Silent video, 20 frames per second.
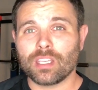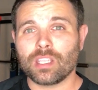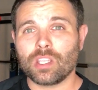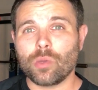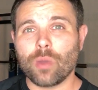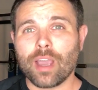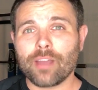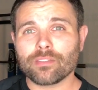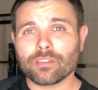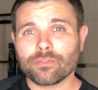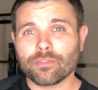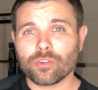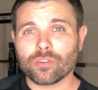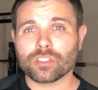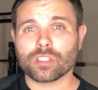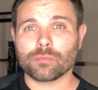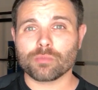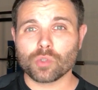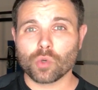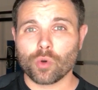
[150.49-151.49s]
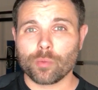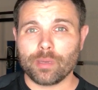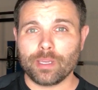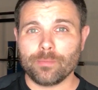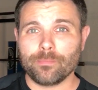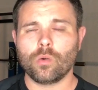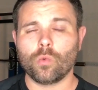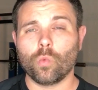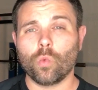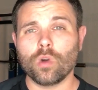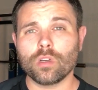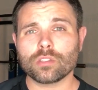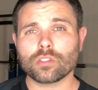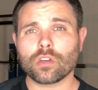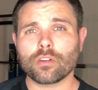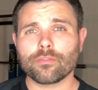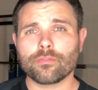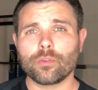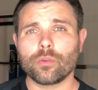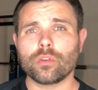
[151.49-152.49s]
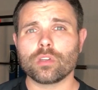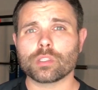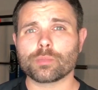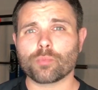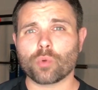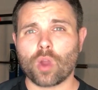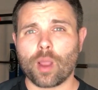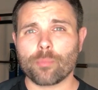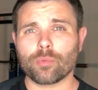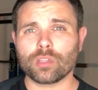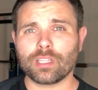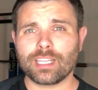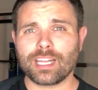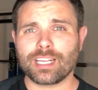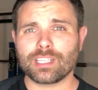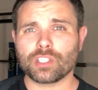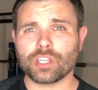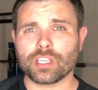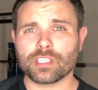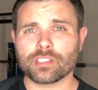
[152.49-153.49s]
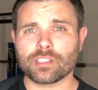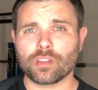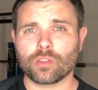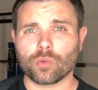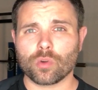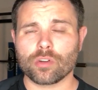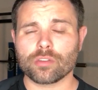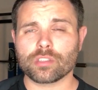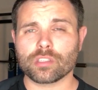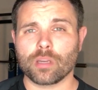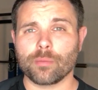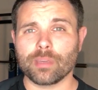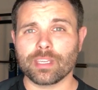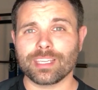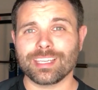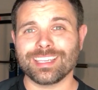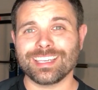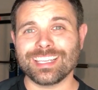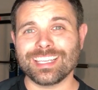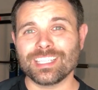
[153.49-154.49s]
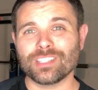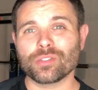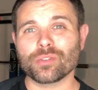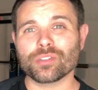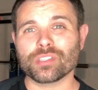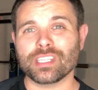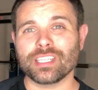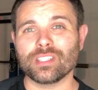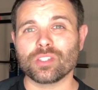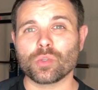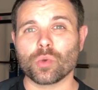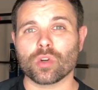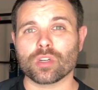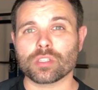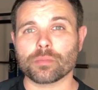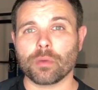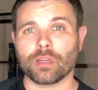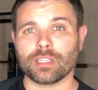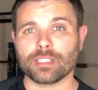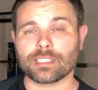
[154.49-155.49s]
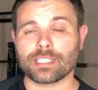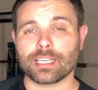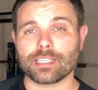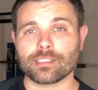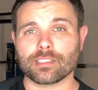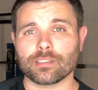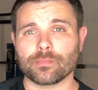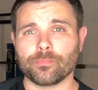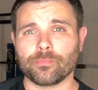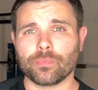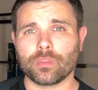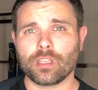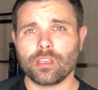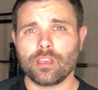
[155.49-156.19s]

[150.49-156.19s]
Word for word: You have to first absorb it. Once our food is properly digested through our stomach, it enters into our small intestine.